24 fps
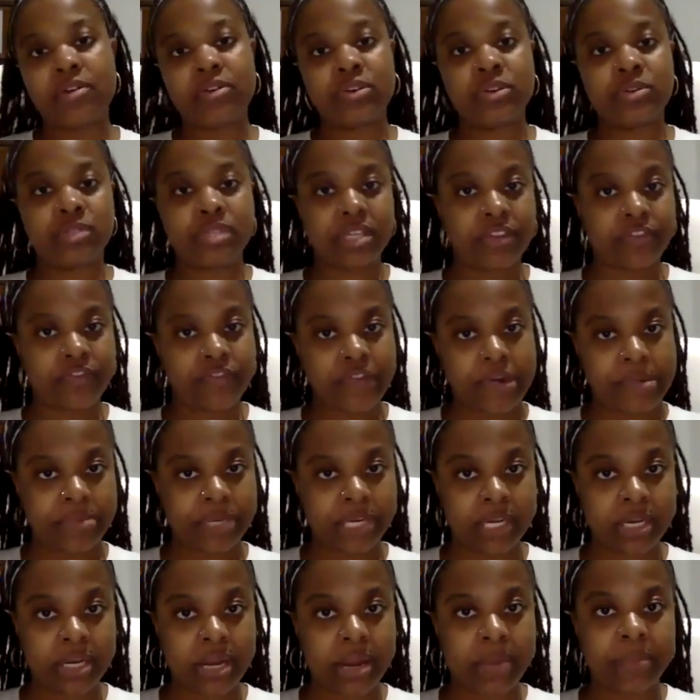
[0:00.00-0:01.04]
using the
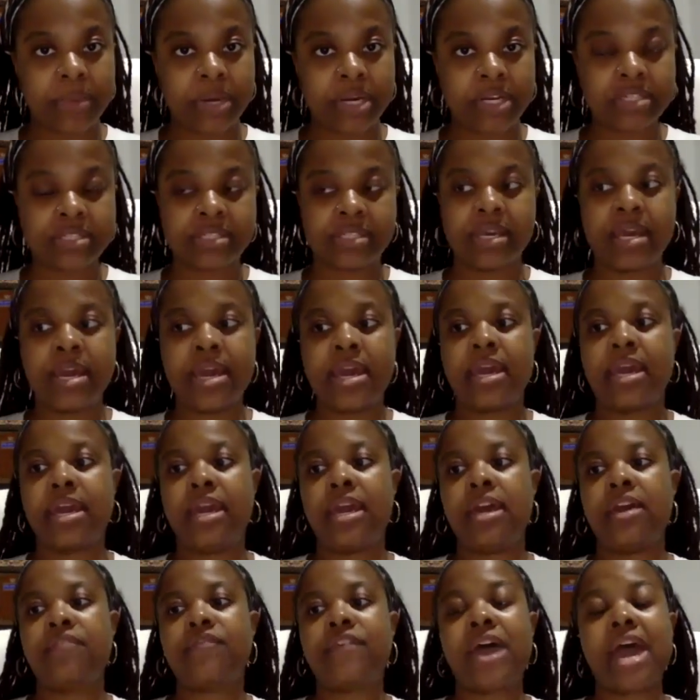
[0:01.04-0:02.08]
feminine numbers.
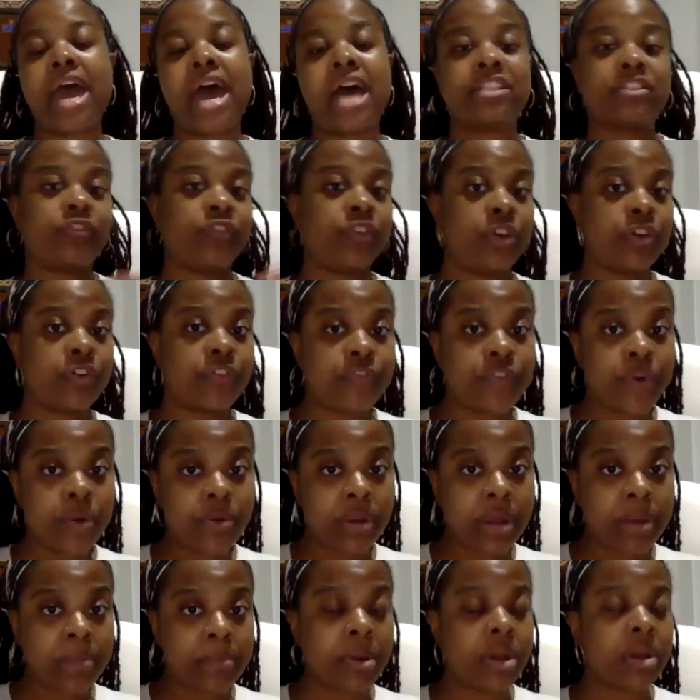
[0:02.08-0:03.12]
If I ask for your phone
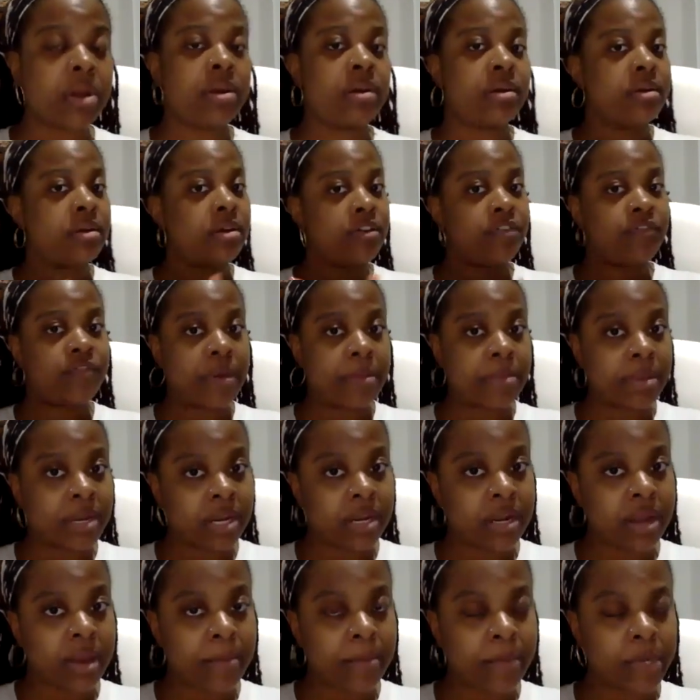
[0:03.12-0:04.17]
number, feminine
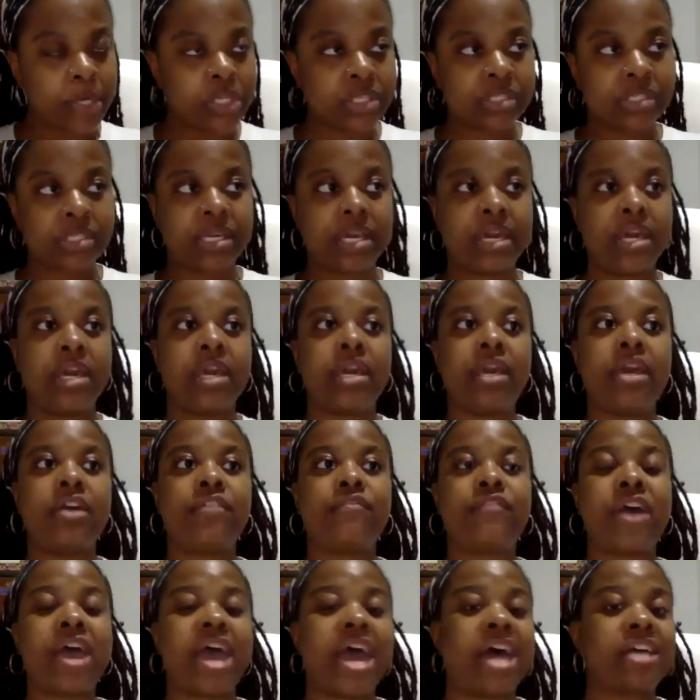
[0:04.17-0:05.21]
numbers. If
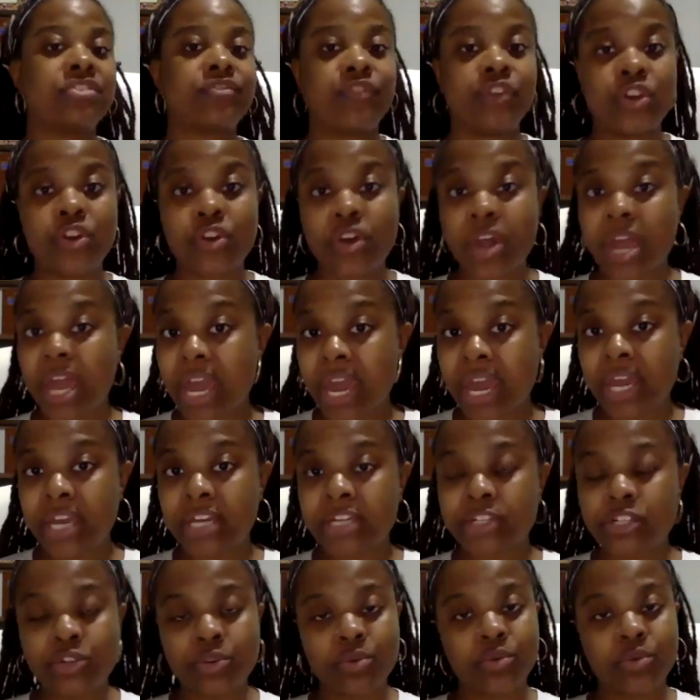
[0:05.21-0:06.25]
I ask for your
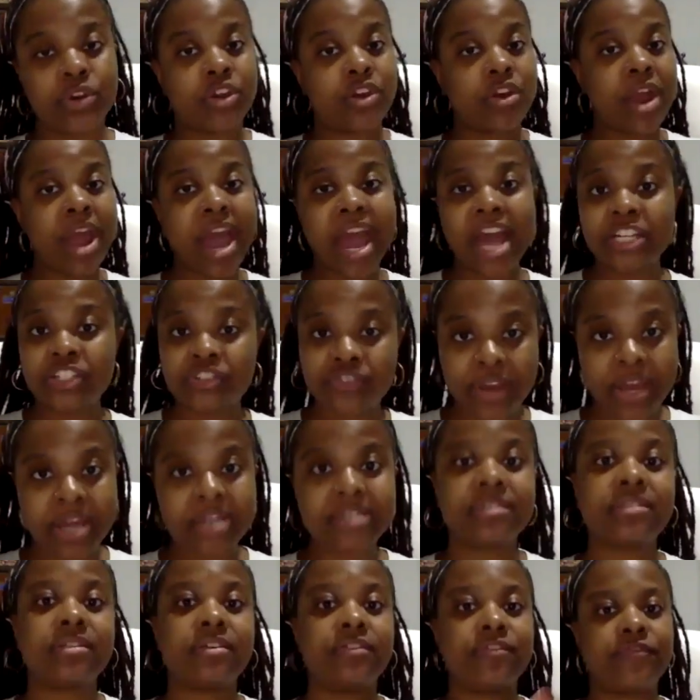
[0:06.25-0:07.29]
age or your address,
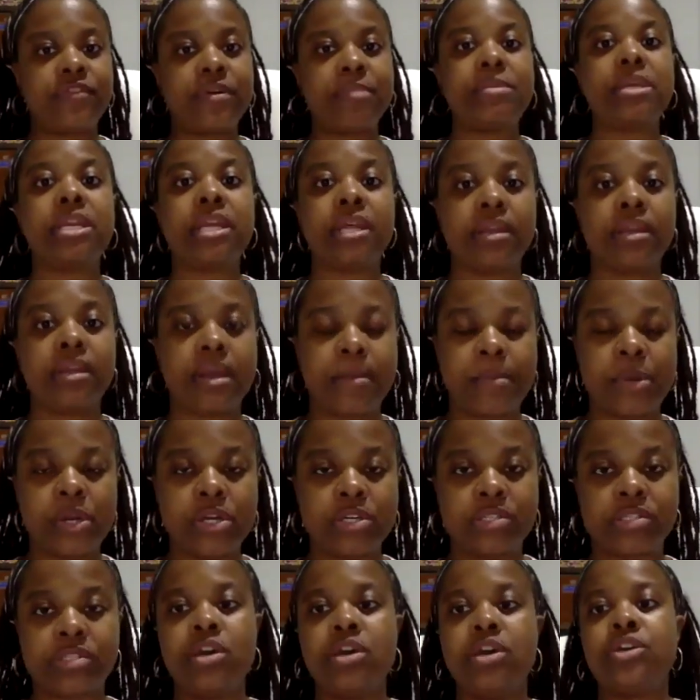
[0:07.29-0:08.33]
feminine
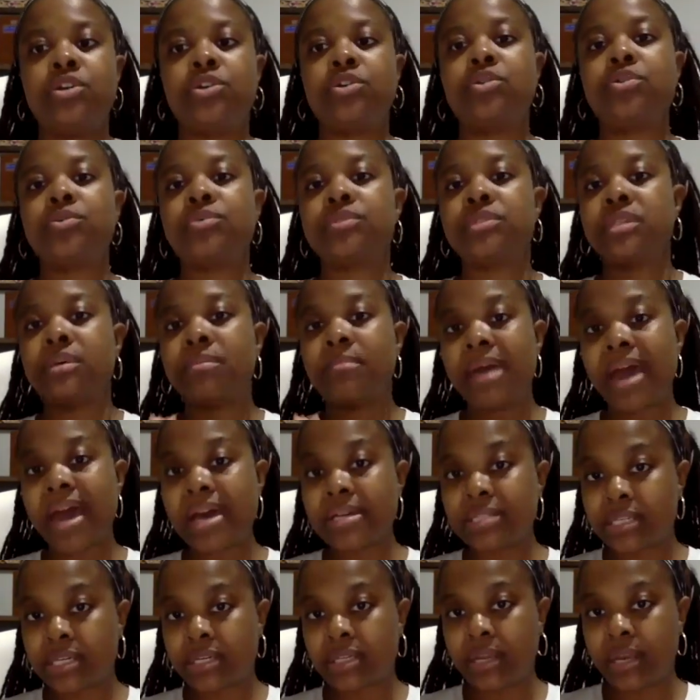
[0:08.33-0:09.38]
numbers. You use the
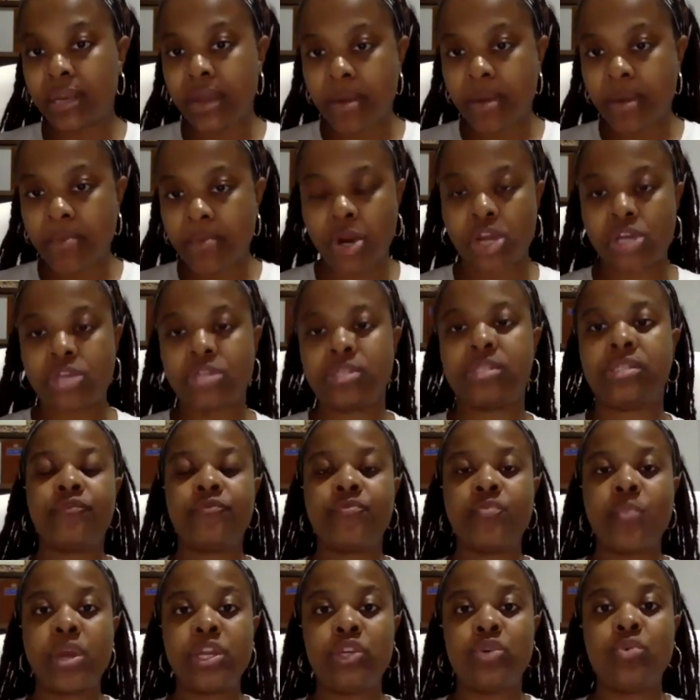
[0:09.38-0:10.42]
masculine numbers
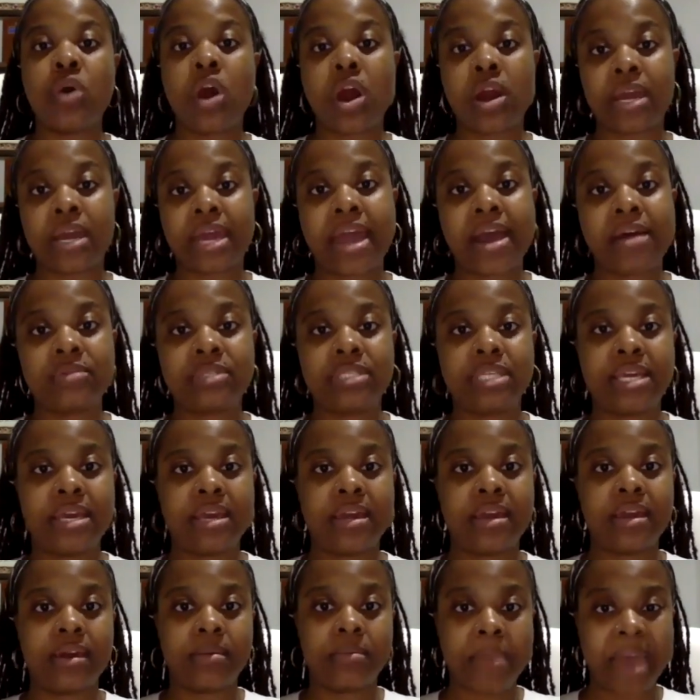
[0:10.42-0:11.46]
when you are
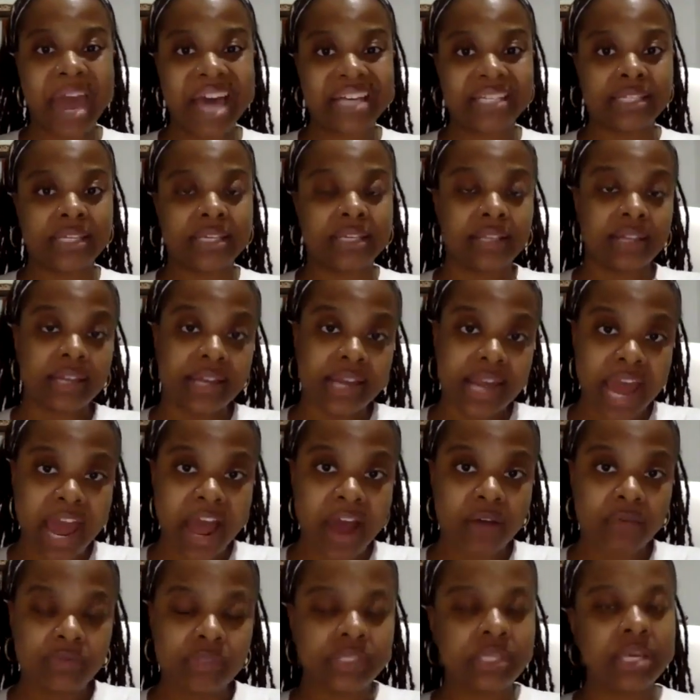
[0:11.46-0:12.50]
counting masculine
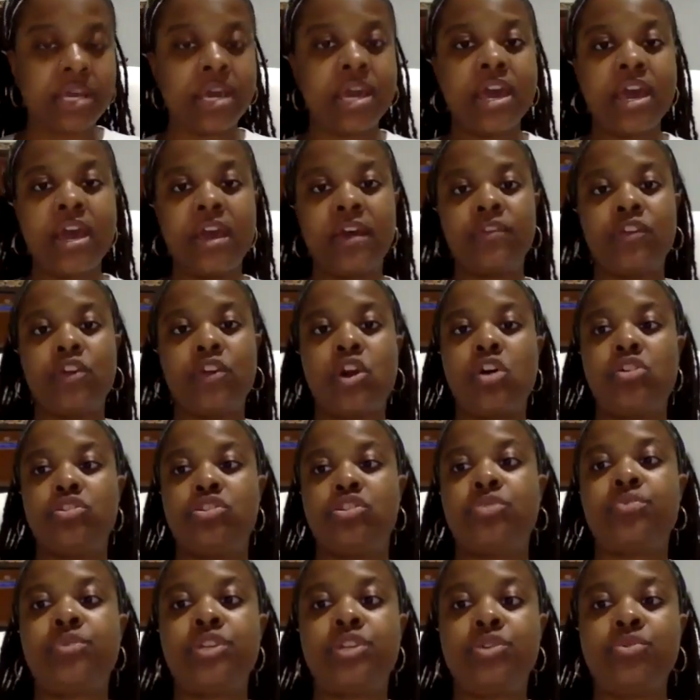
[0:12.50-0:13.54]
nouns, and then also
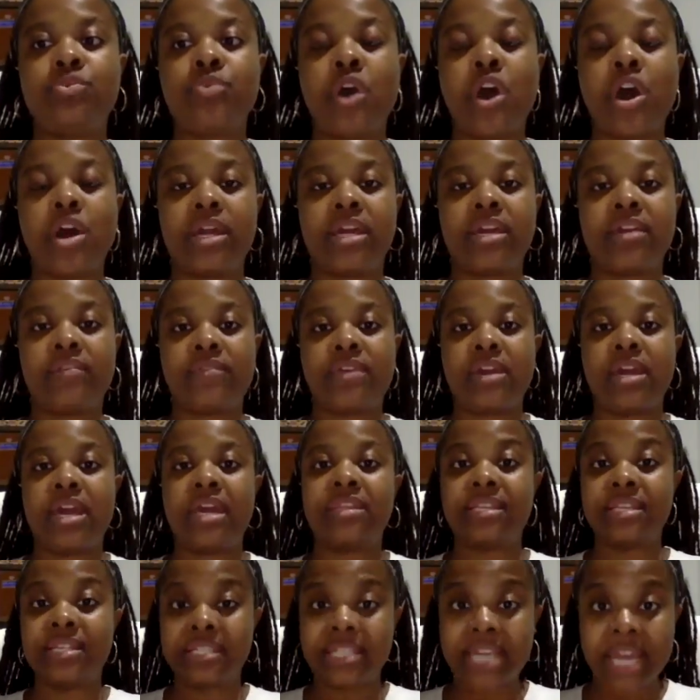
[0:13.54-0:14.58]
when you are giving
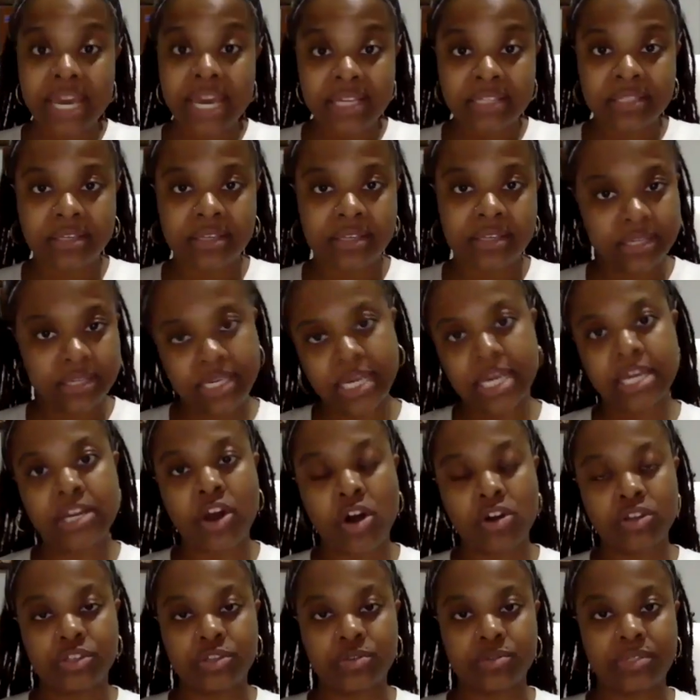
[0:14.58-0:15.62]
the date
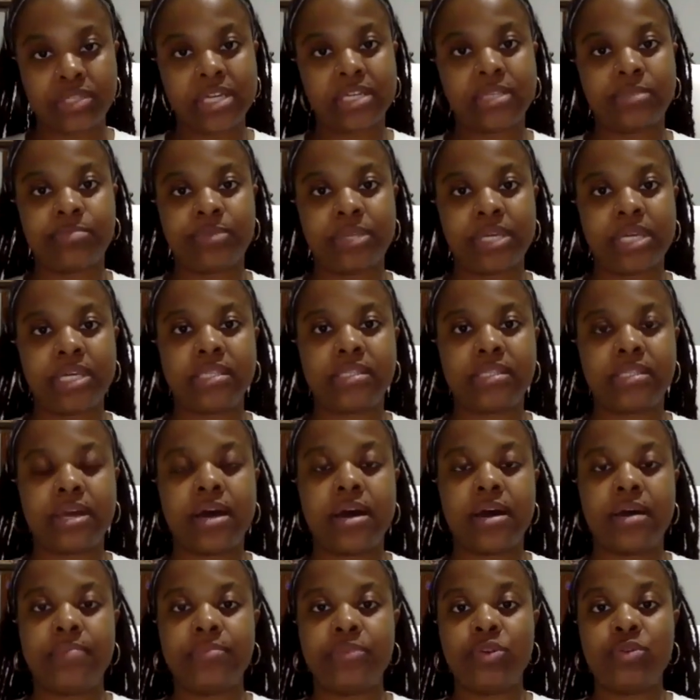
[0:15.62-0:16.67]
also takes place
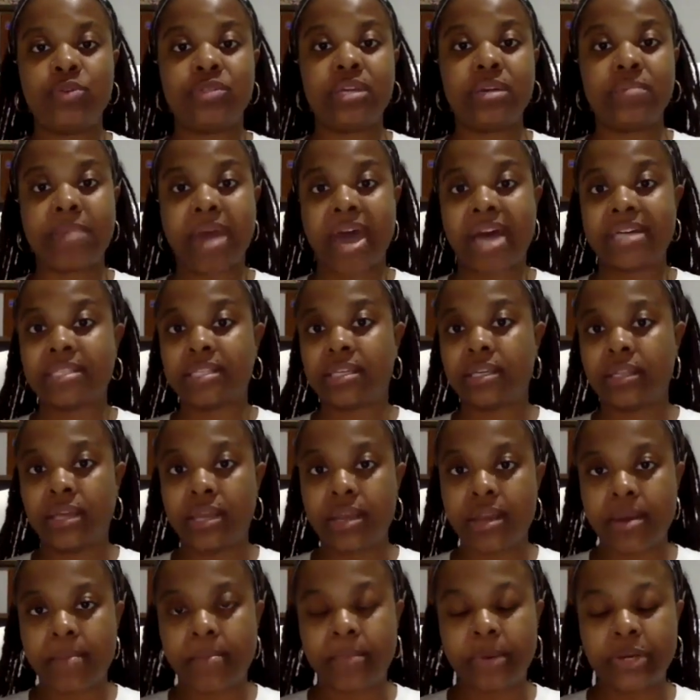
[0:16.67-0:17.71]
using masculine
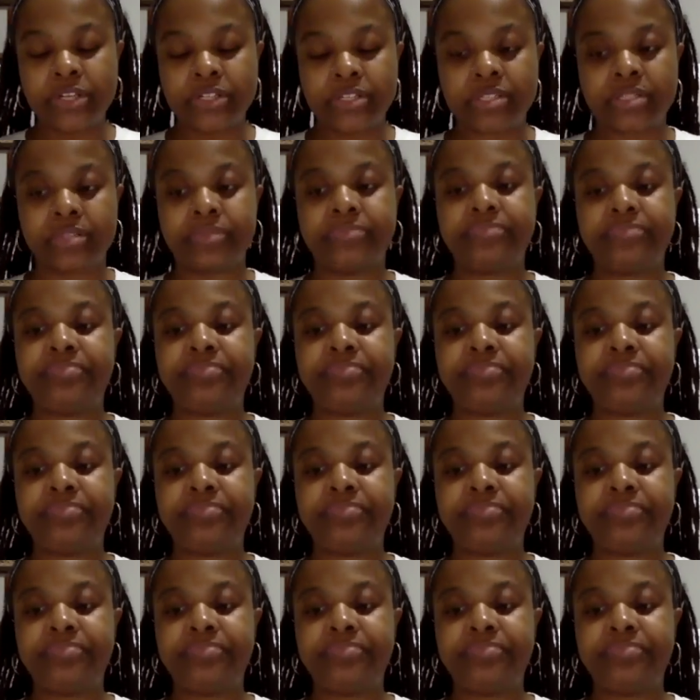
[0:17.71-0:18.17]
numbers.